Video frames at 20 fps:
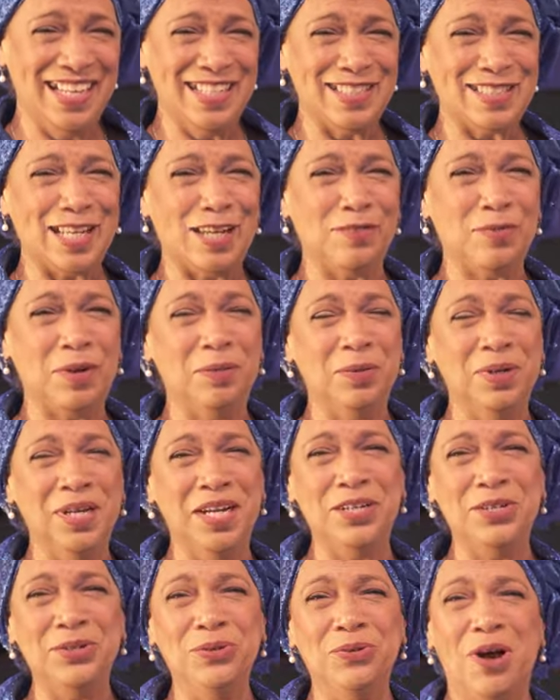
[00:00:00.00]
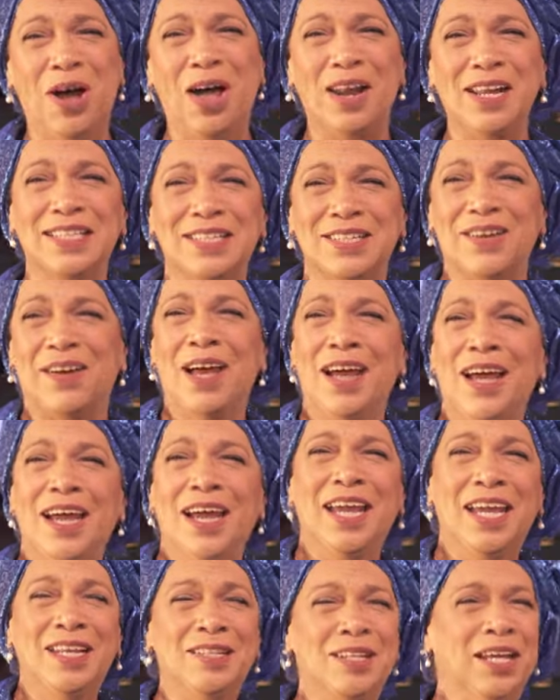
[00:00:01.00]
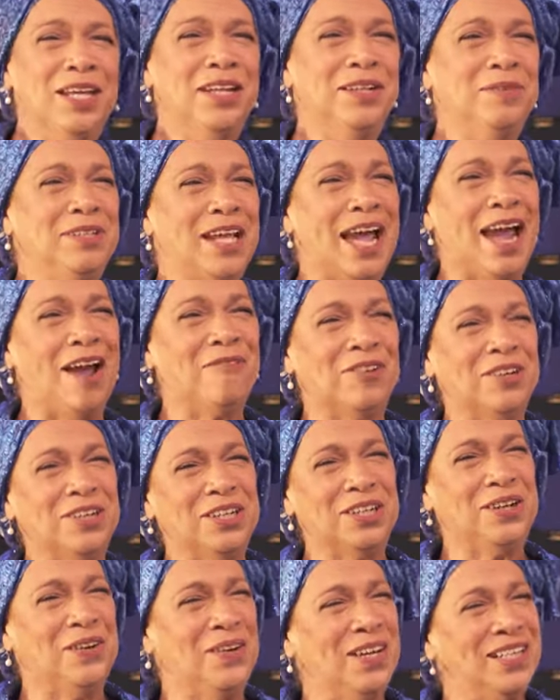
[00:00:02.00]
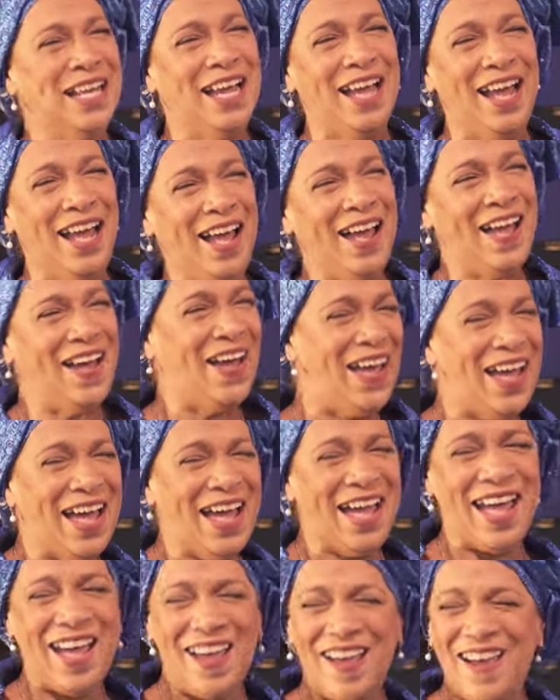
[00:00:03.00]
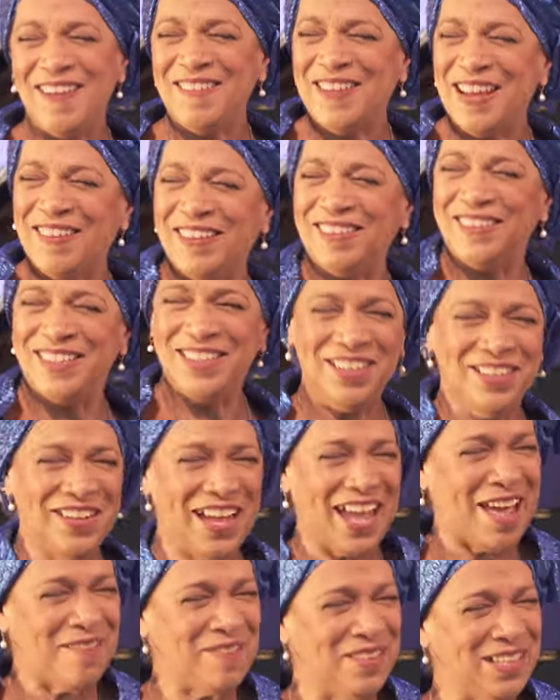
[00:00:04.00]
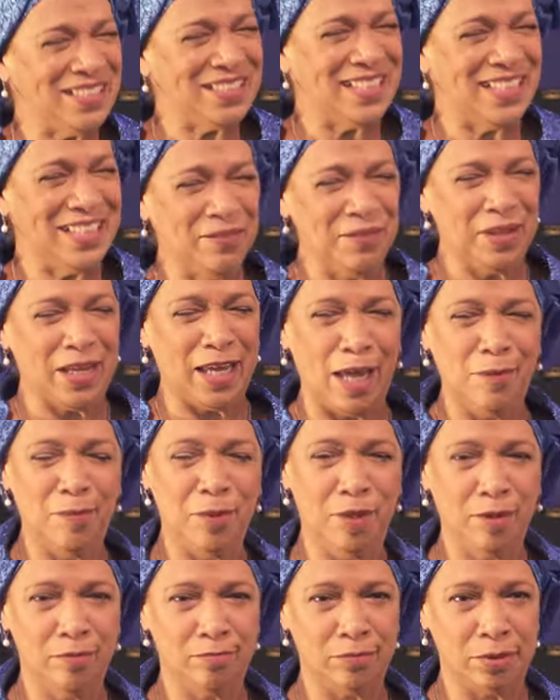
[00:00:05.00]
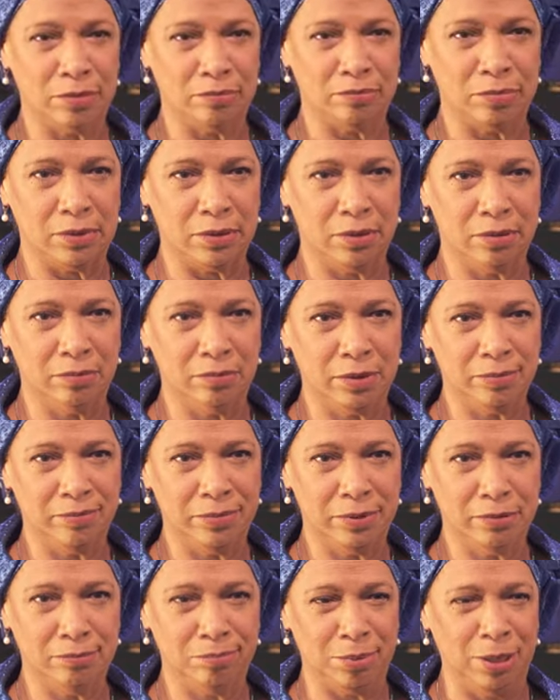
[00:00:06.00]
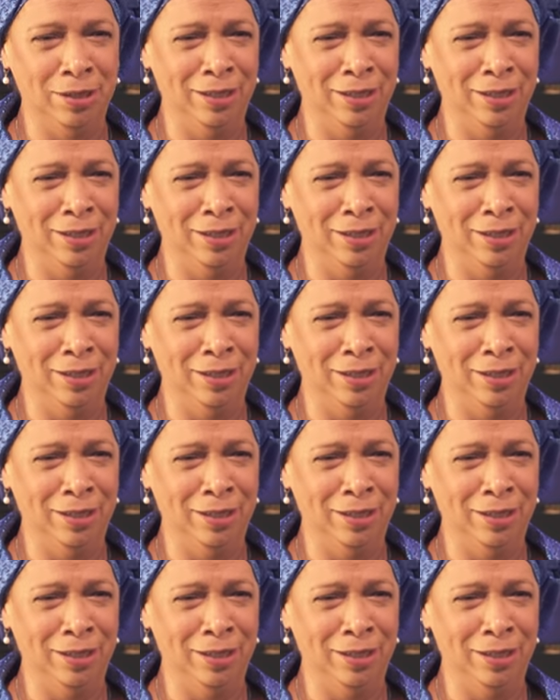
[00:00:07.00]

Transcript: said we were in New Orleans, or uh, in in Africa, going ah, ah you know, happiness, and then we came here, bloom, bloom, bloom, bloom.